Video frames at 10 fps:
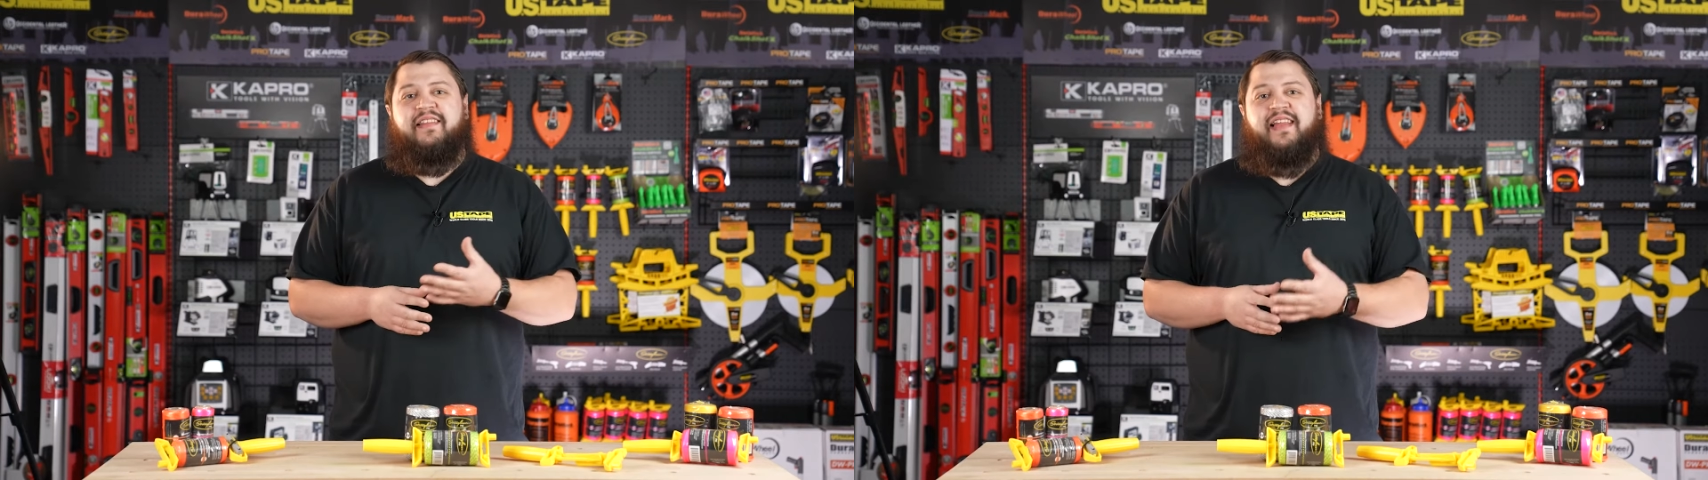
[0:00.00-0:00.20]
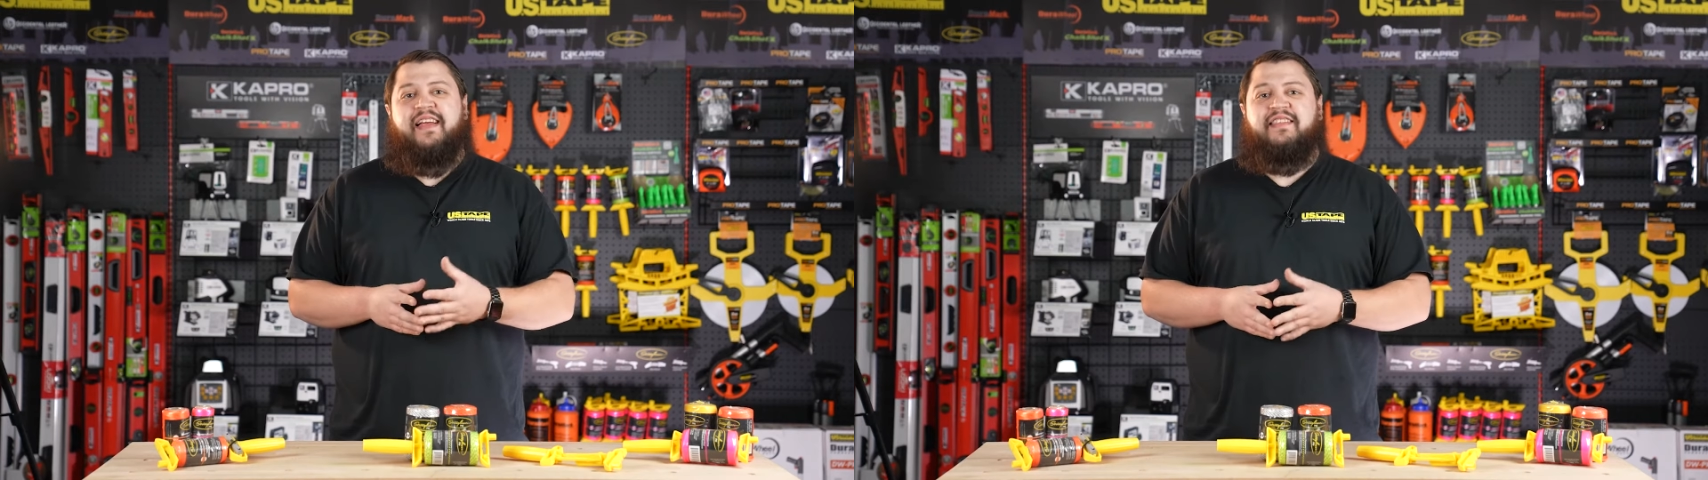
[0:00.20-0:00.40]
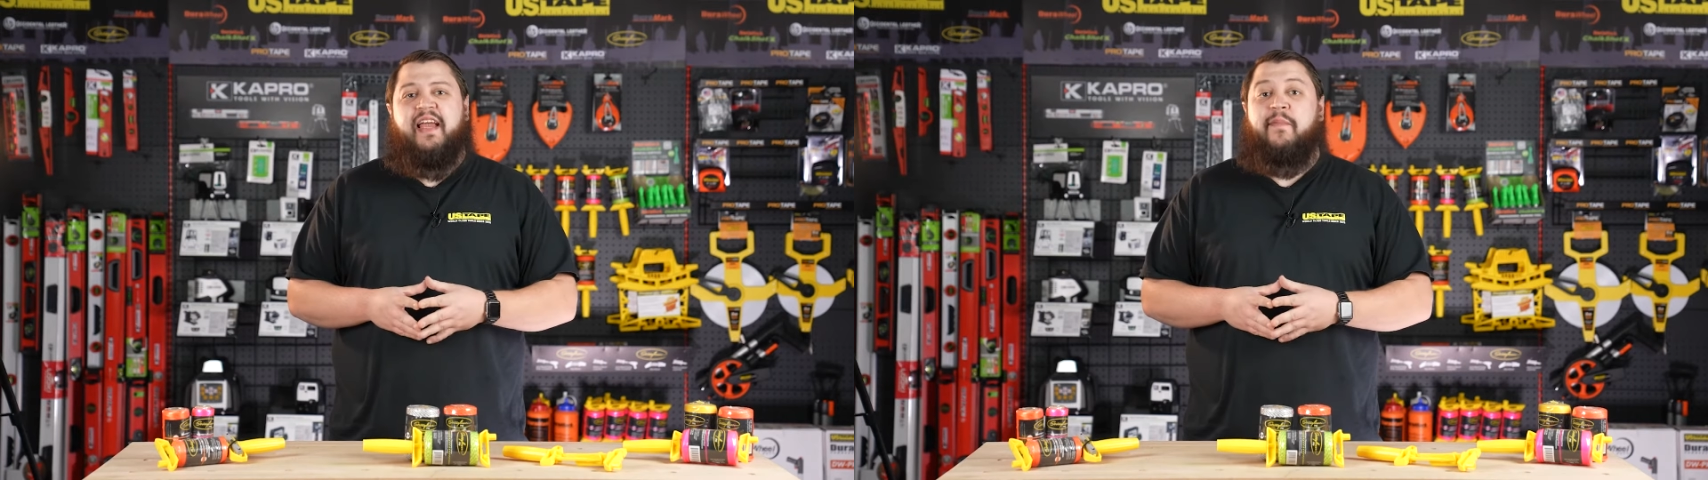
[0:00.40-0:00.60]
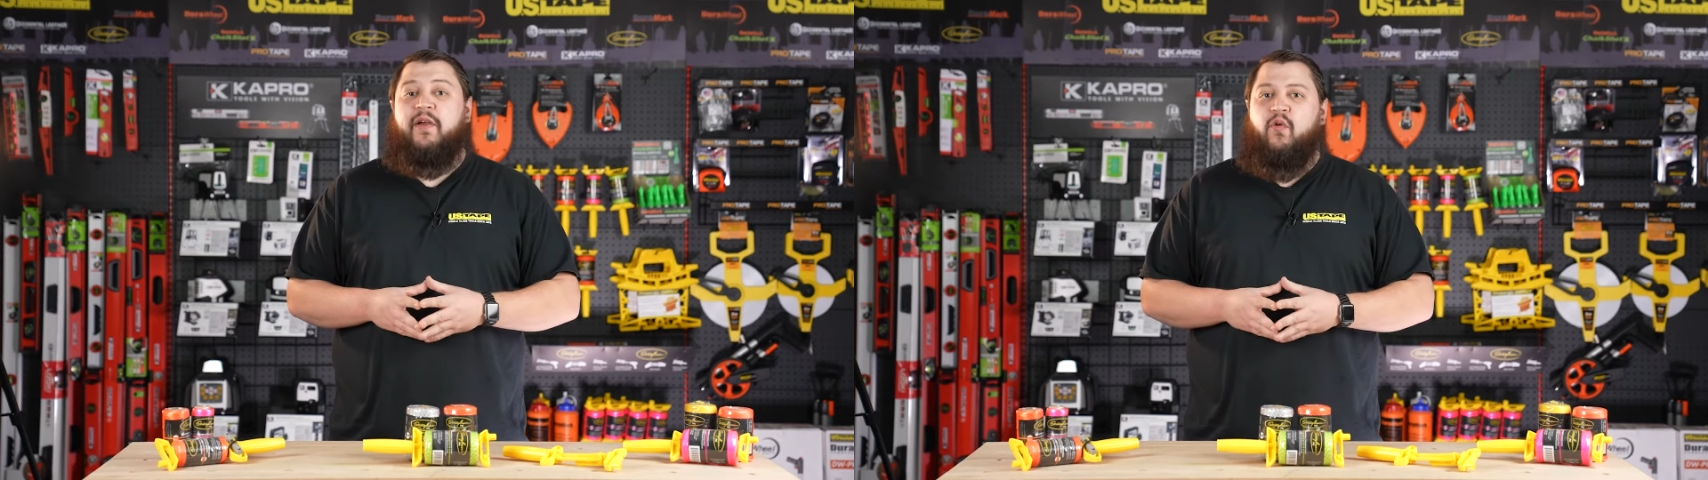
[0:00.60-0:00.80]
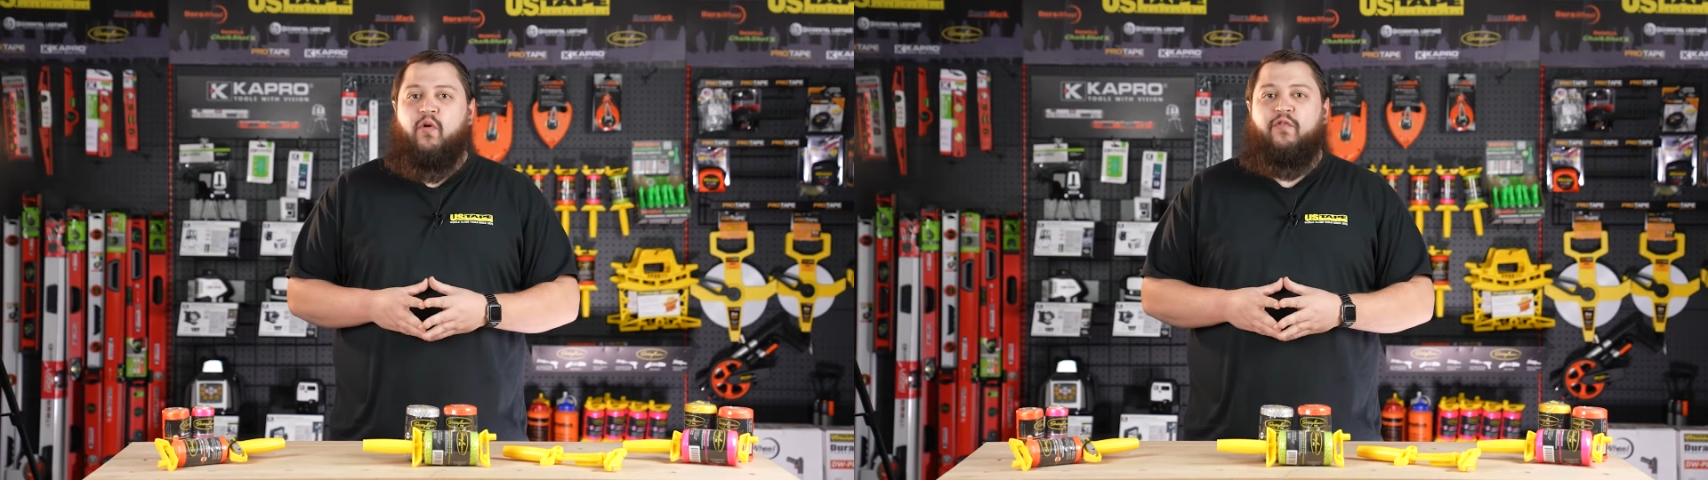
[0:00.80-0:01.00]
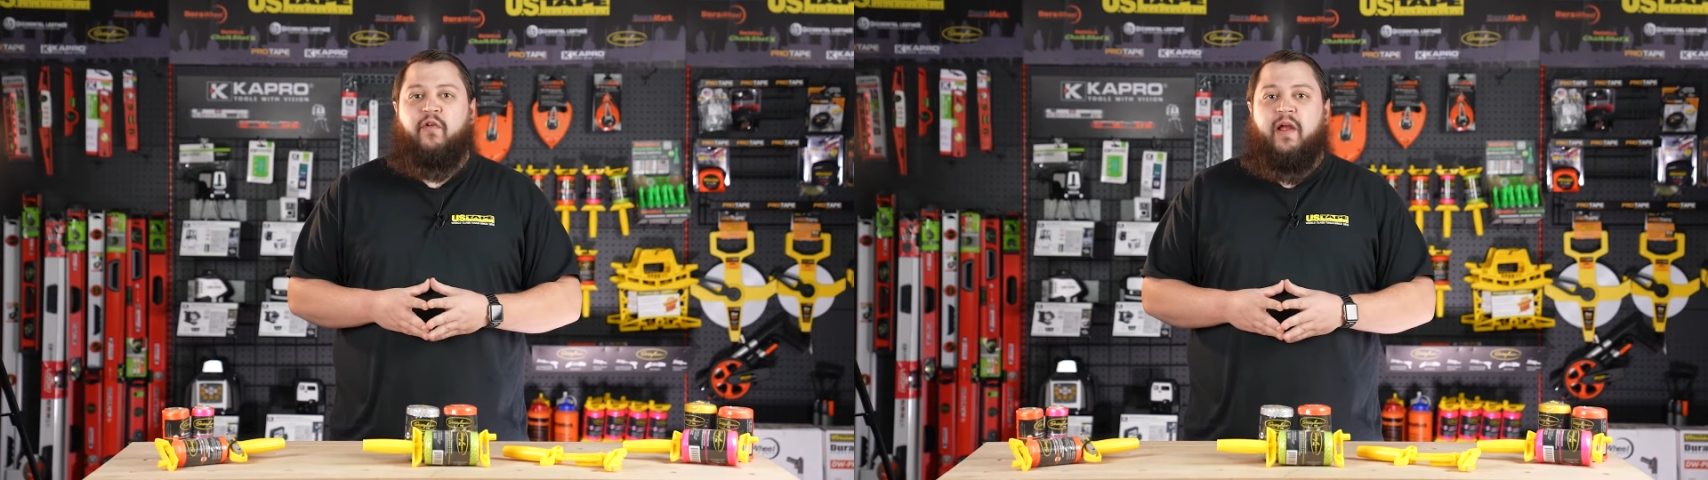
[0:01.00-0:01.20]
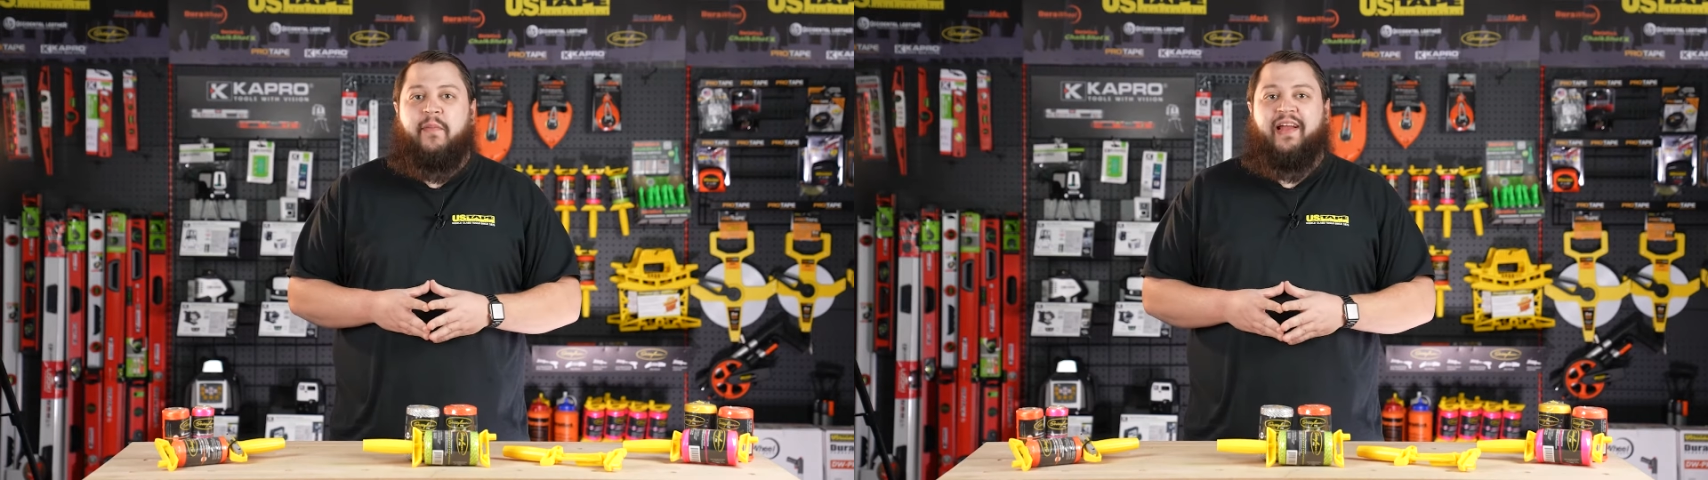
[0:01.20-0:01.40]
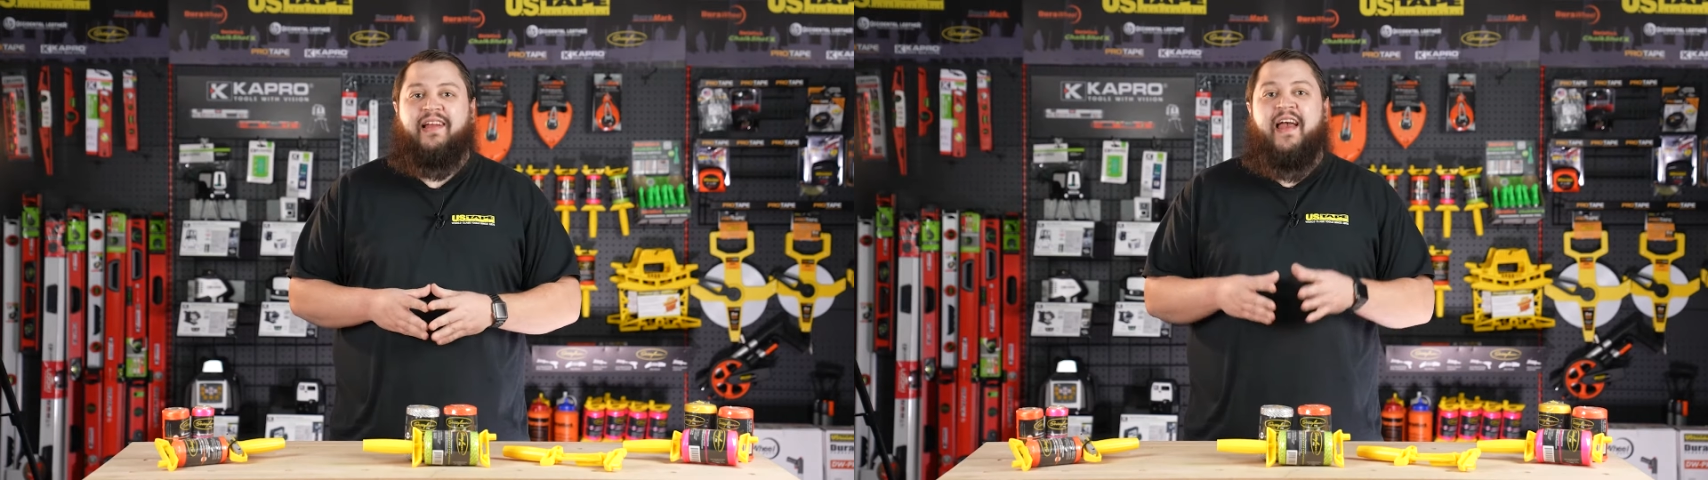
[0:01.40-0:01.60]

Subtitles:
landscaping, or framing.